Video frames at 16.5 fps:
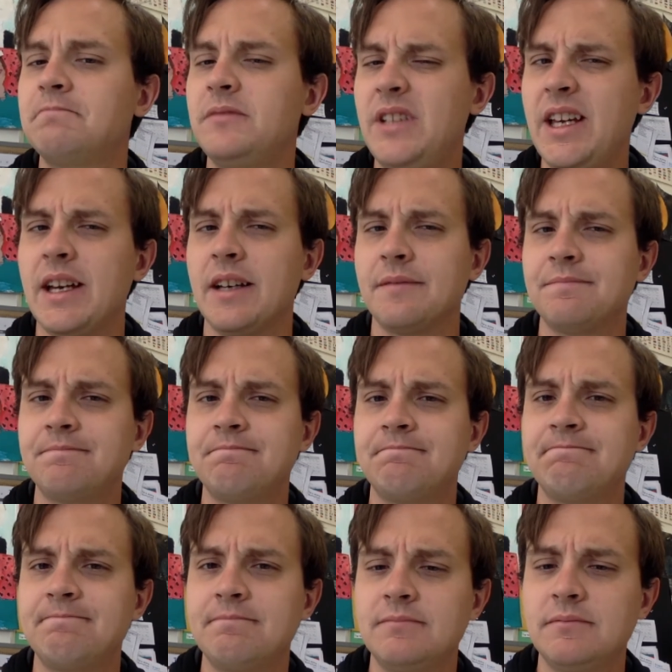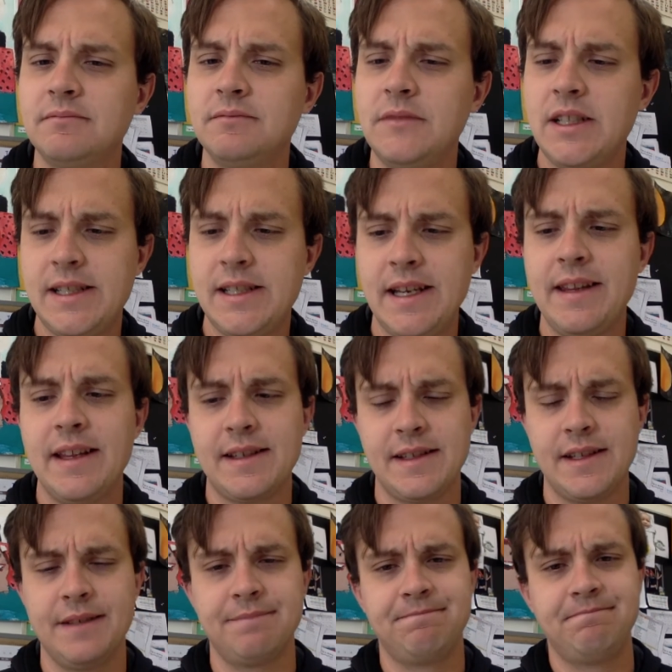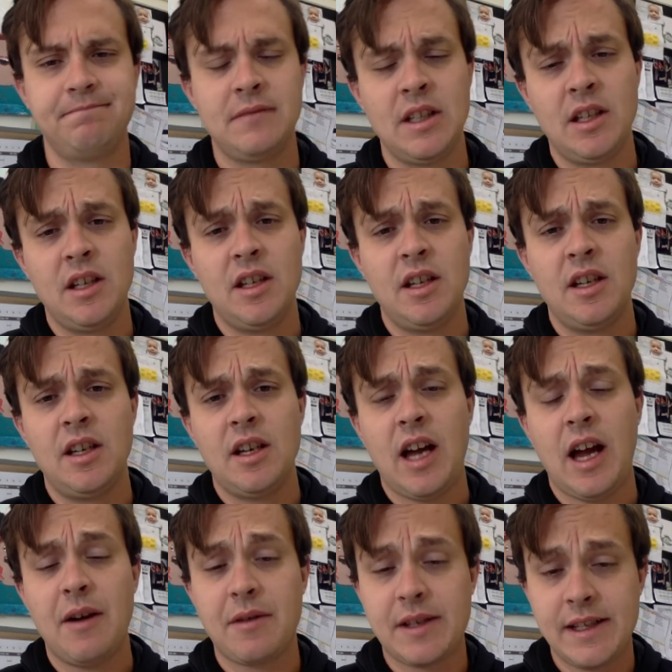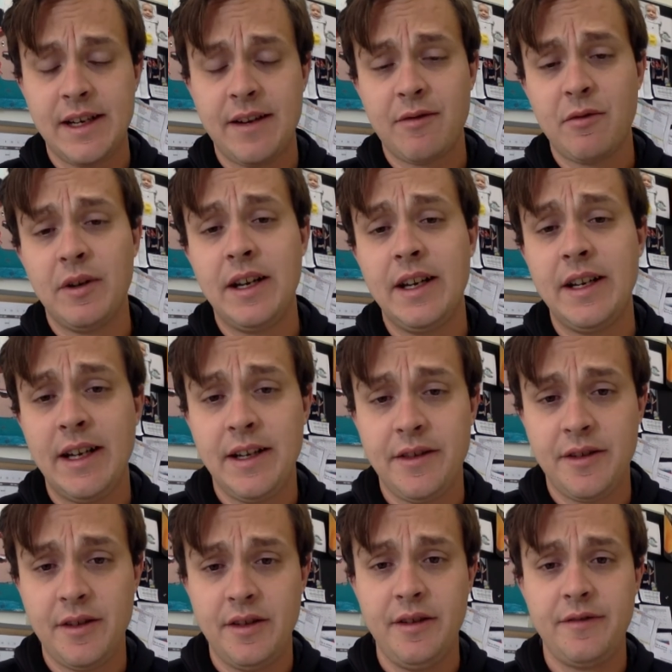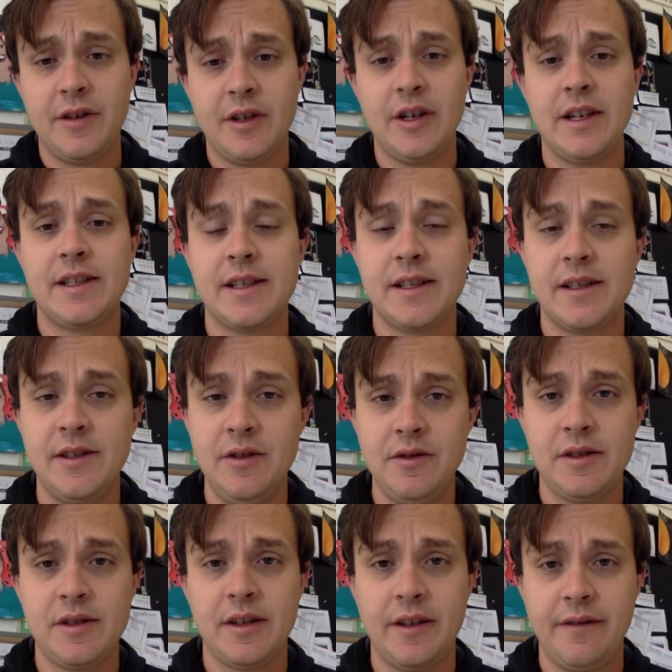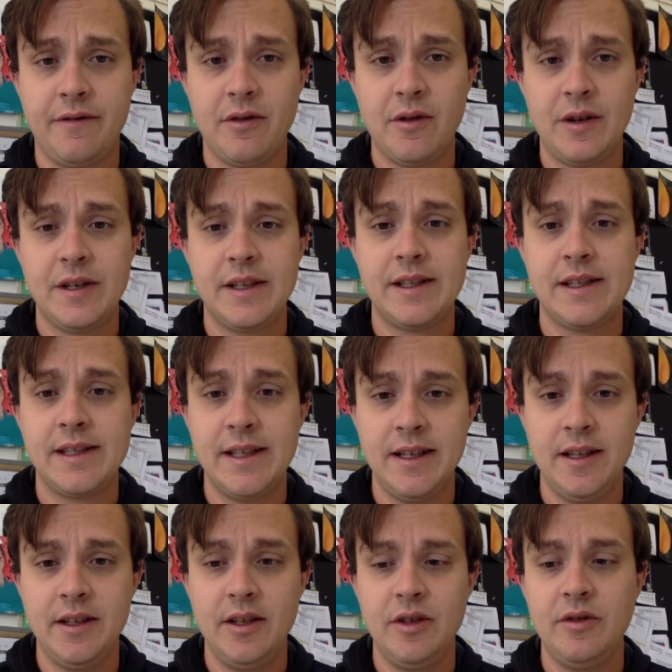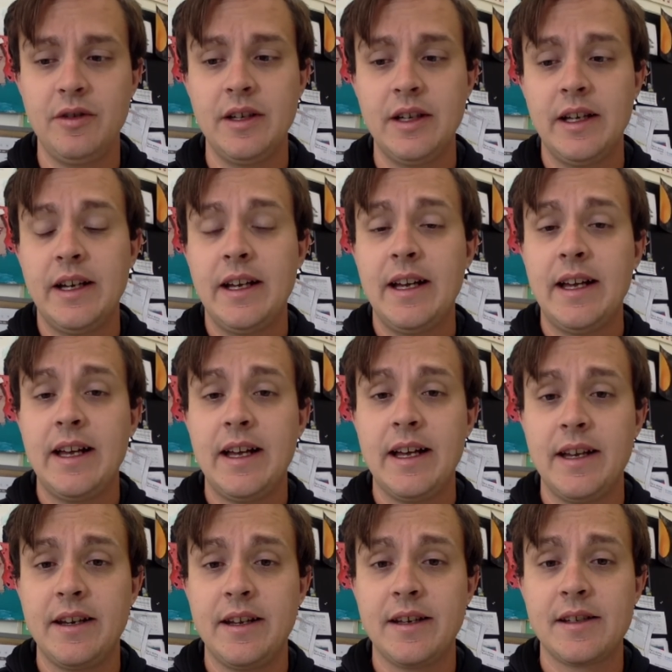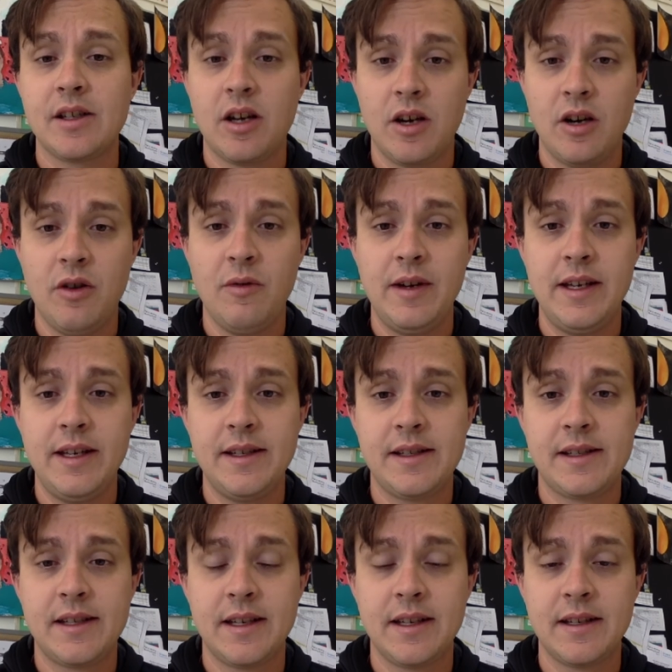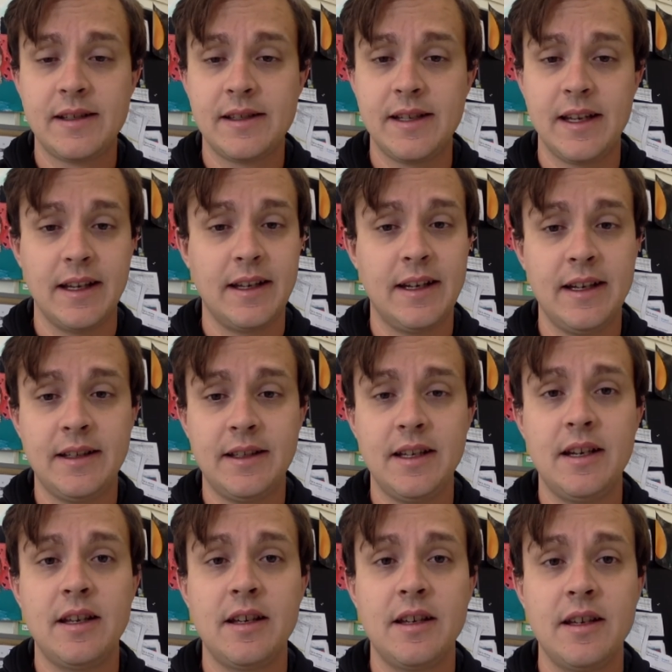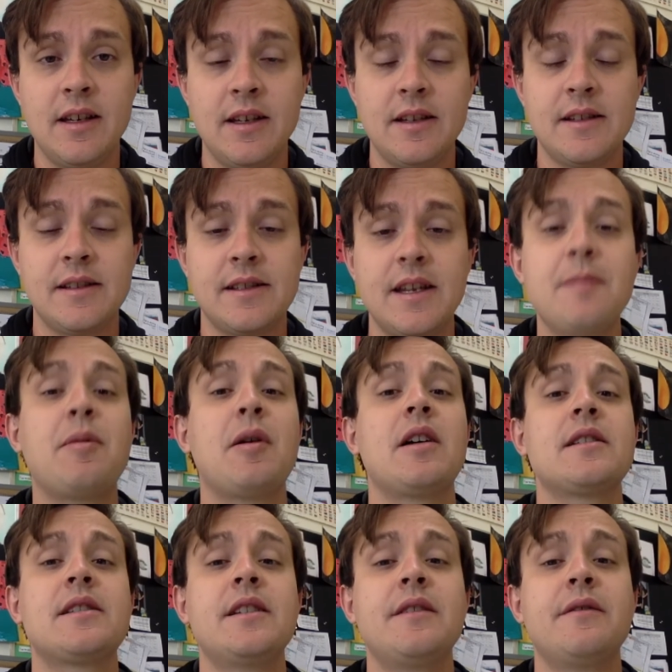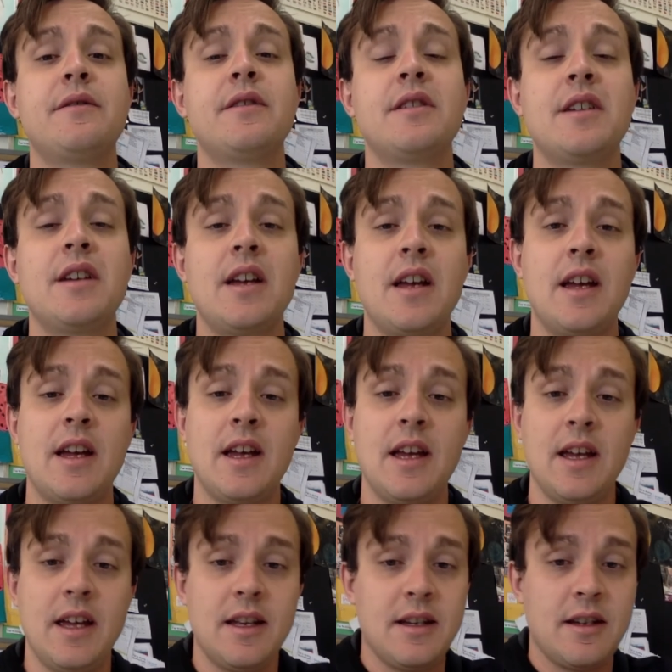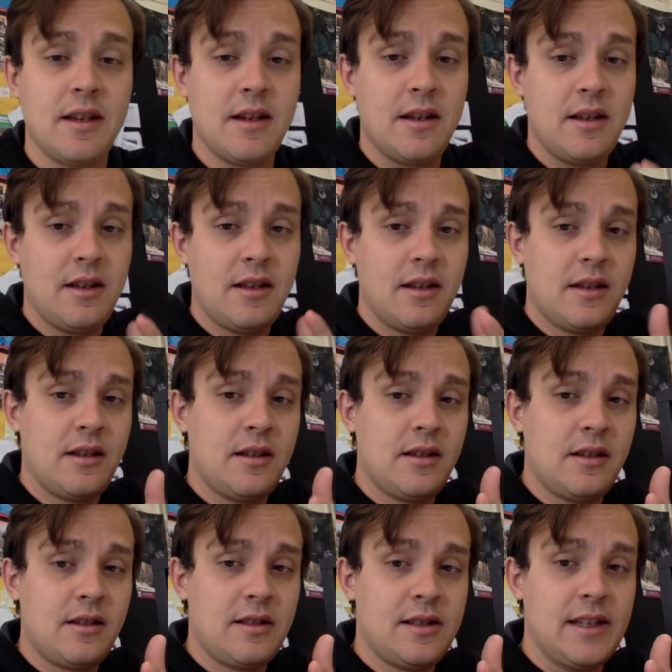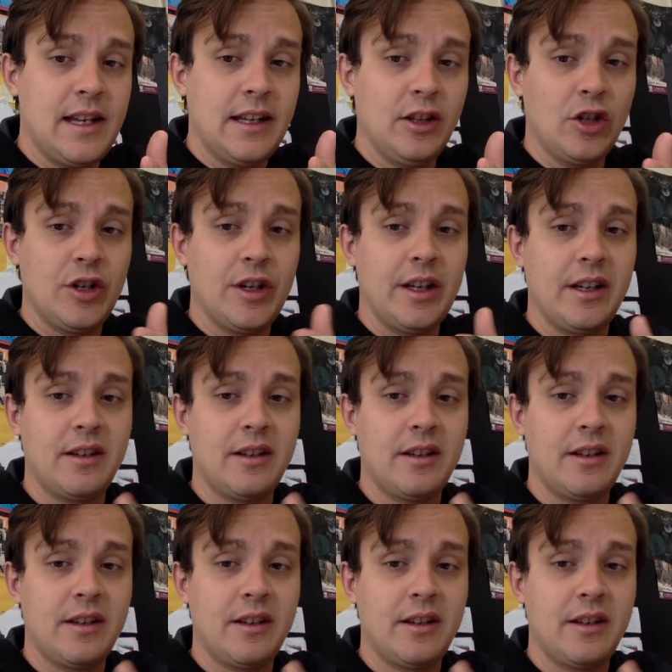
Yeah, let's say that's it. I'll see everyone at 9.30 for Grade 6 News. Looking forward to seeing you. And as always, stay connected, stay positive, and stay learning.